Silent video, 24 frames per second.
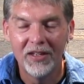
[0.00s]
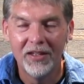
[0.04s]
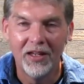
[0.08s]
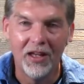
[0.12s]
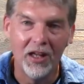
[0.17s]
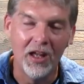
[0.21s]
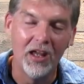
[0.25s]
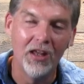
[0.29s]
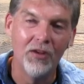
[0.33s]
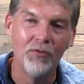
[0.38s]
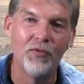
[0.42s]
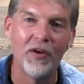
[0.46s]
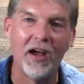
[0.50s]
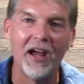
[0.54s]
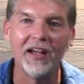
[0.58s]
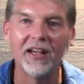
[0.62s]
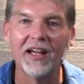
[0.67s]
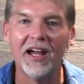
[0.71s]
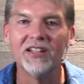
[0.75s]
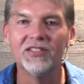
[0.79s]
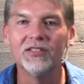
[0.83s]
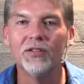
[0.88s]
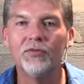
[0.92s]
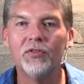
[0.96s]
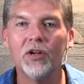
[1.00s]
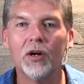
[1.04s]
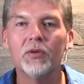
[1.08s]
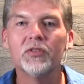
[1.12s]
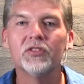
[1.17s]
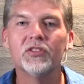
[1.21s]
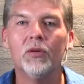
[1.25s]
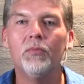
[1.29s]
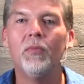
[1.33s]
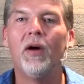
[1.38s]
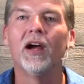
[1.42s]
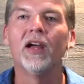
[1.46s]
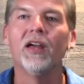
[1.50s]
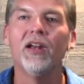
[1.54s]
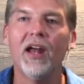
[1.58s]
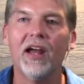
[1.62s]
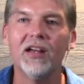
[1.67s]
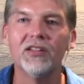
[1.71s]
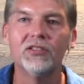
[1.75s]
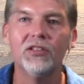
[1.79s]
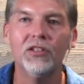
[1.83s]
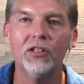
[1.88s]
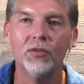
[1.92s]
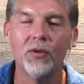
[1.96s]
In fact, guys, if there was something I could
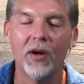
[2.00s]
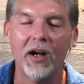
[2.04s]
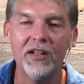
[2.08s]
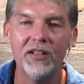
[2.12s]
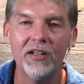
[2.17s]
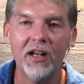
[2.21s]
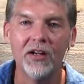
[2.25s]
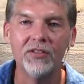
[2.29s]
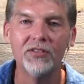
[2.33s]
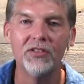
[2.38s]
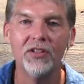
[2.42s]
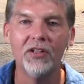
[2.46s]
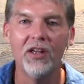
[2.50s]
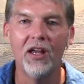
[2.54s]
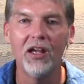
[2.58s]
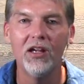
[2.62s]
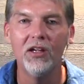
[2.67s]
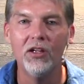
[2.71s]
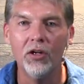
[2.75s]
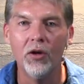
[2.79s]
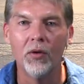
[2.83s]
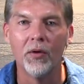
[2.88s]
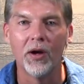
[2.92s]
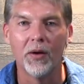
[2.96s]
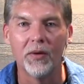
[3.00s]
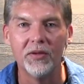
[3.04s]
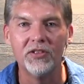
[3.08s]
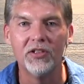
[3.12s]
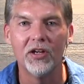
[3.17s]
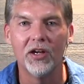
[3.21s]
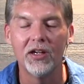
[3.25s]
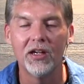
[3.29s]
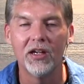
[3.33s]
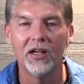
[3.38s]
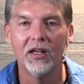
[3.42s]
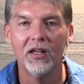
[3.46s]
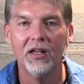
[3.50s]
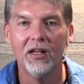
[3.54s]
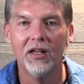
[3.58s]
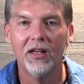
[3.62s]
ask you to write down today, you know what I would tell you?